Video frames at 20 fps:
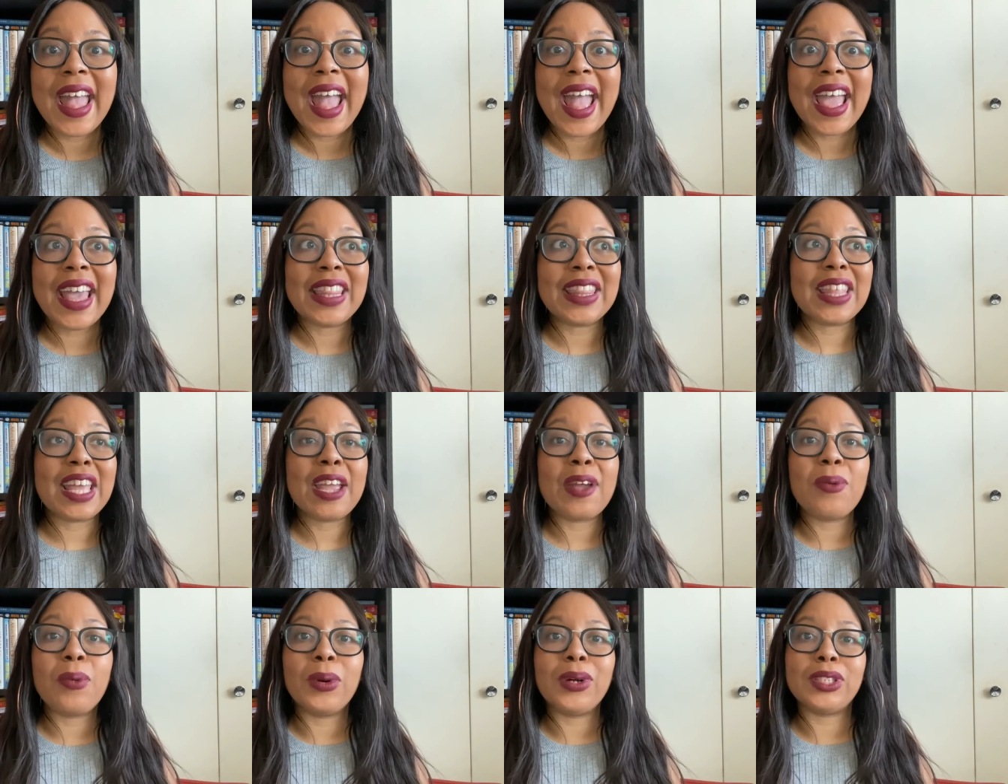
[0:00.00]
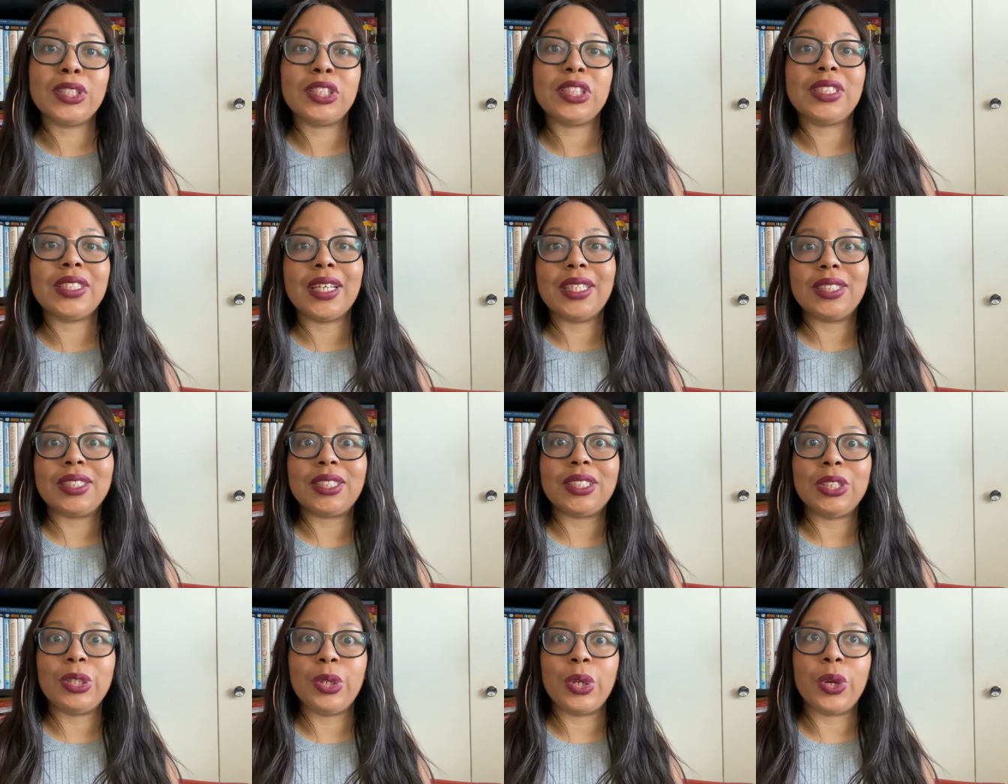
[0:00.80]
and they were such
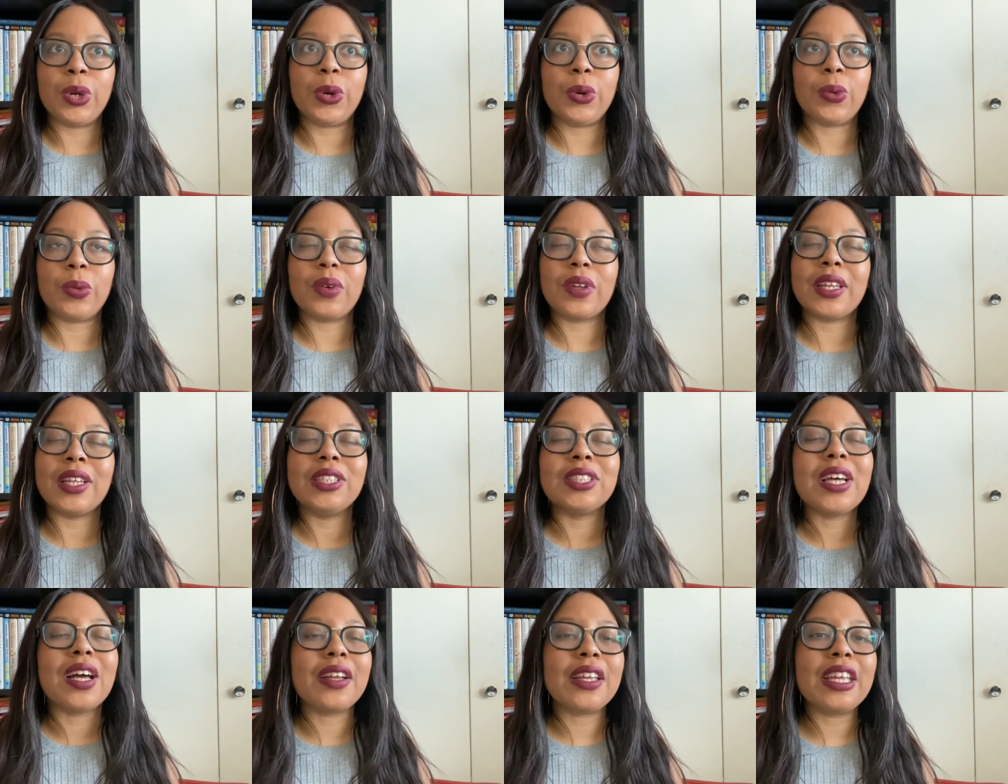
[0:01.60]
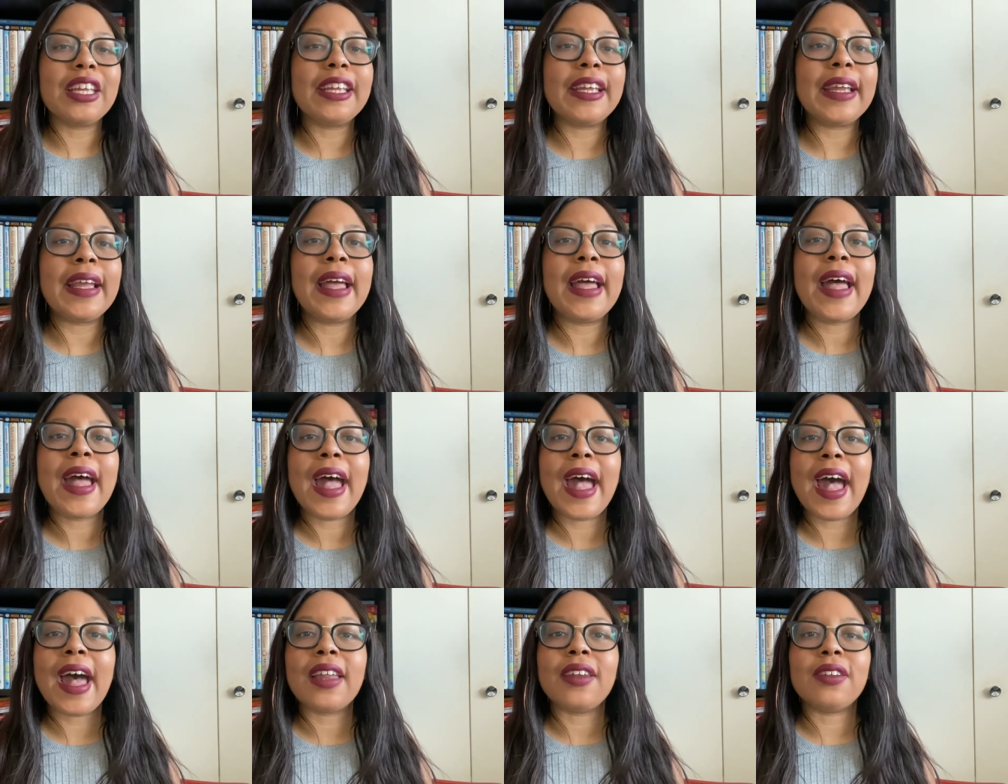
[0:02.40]
you know Kentucky
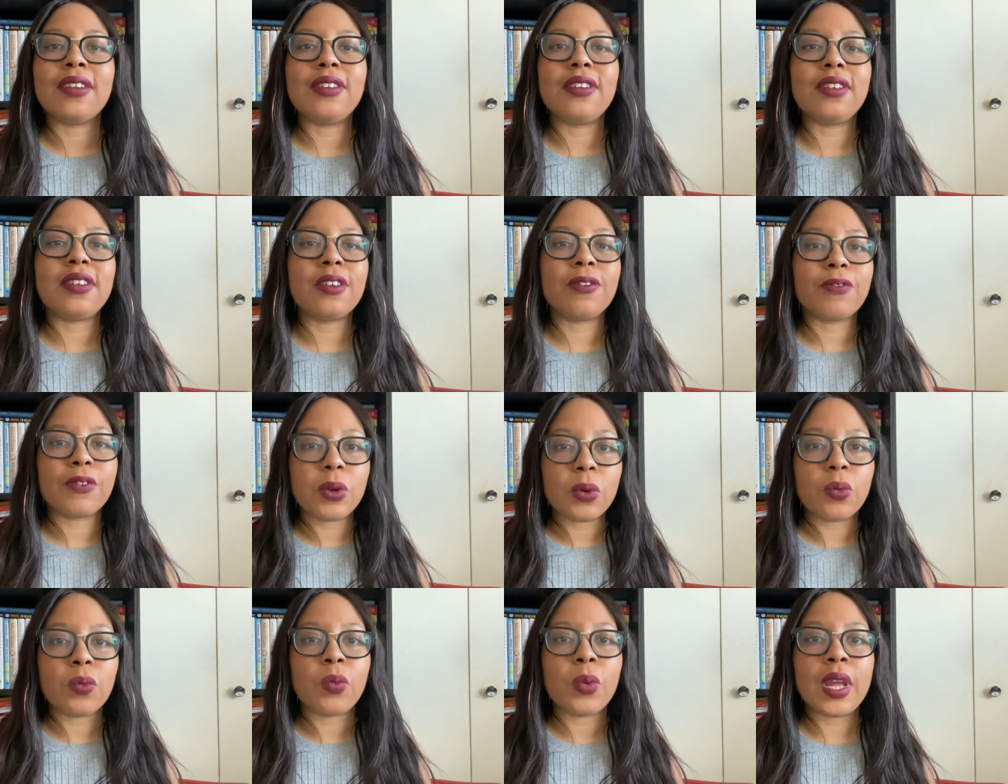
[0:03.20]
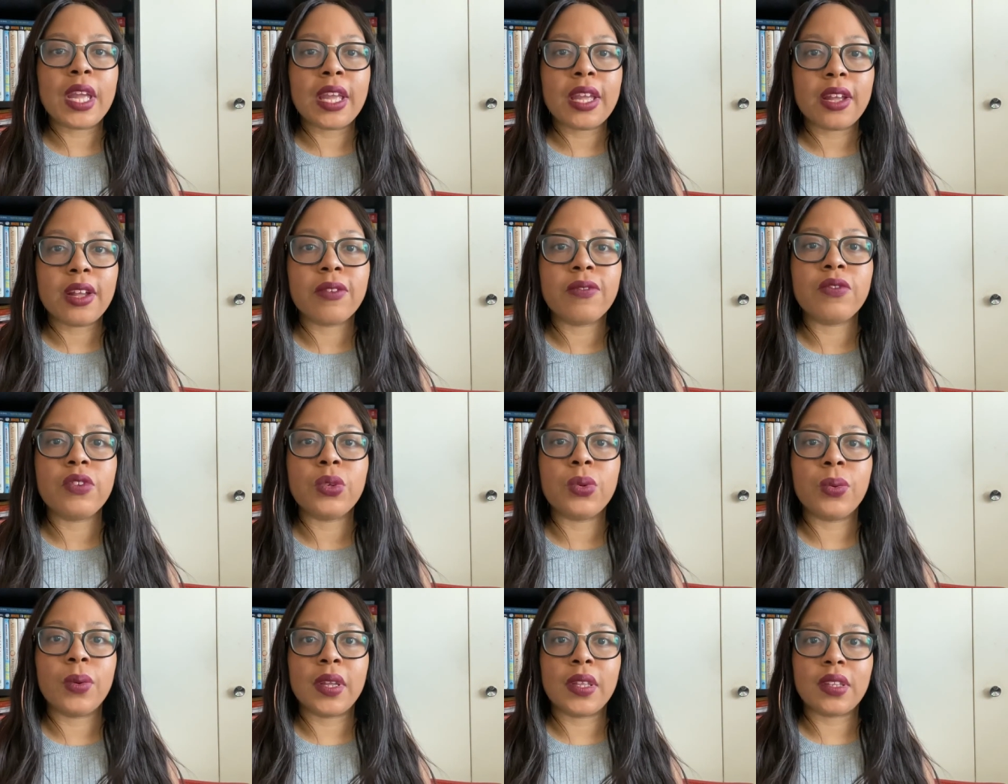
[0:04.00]
had a different way of
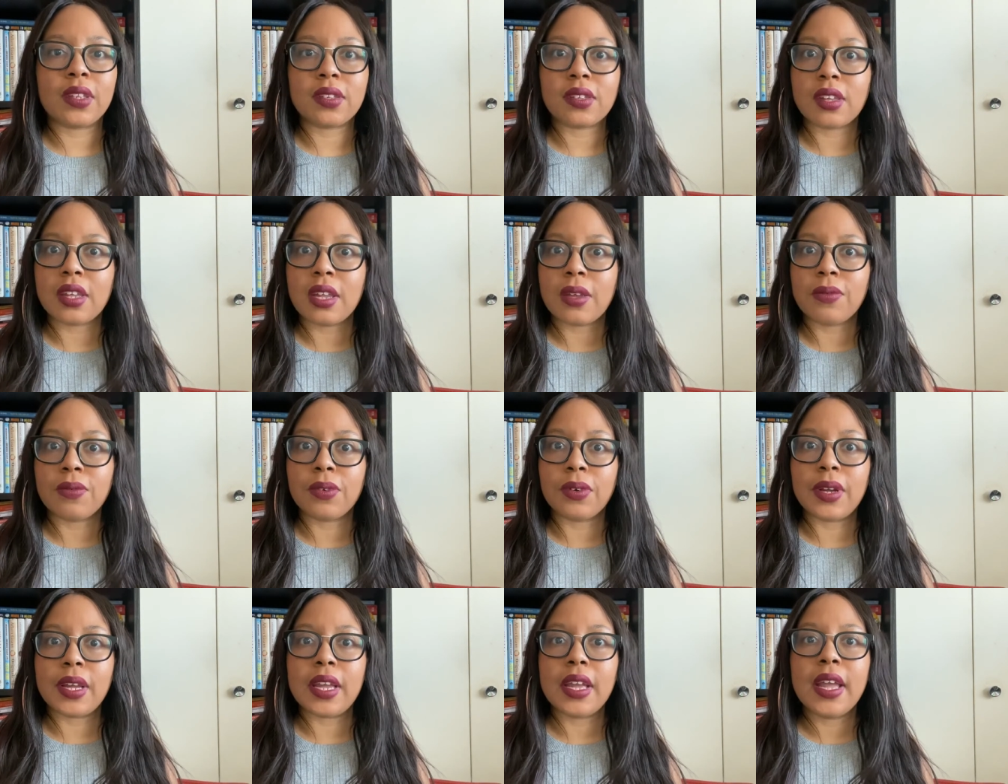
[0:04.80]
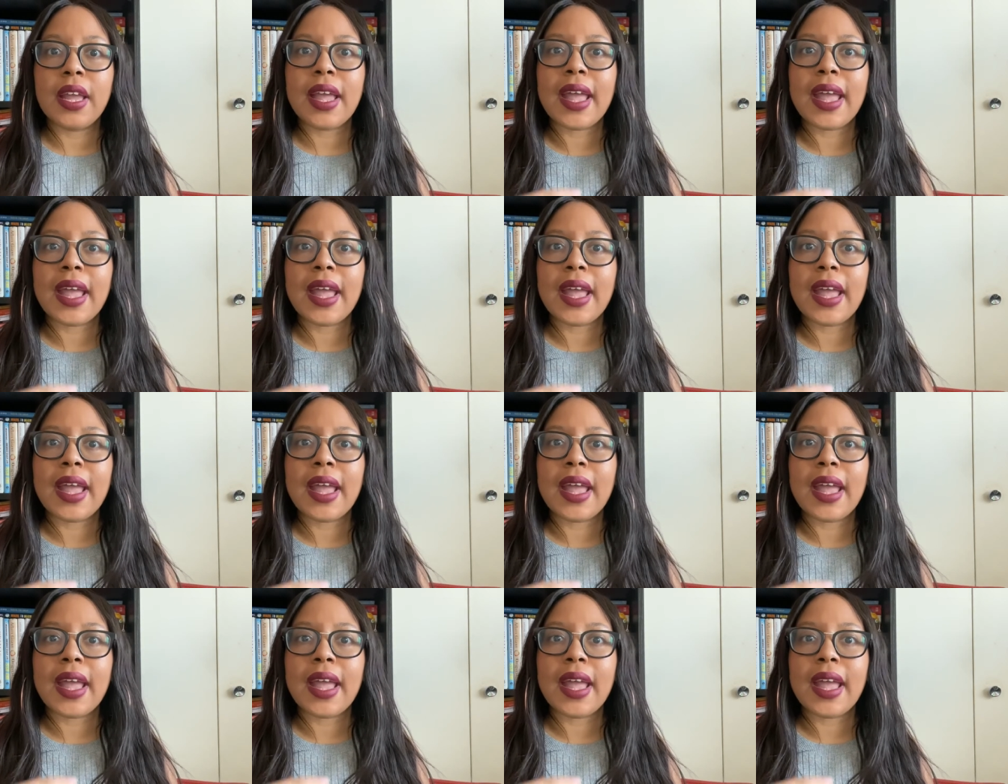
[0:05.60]
doing slavery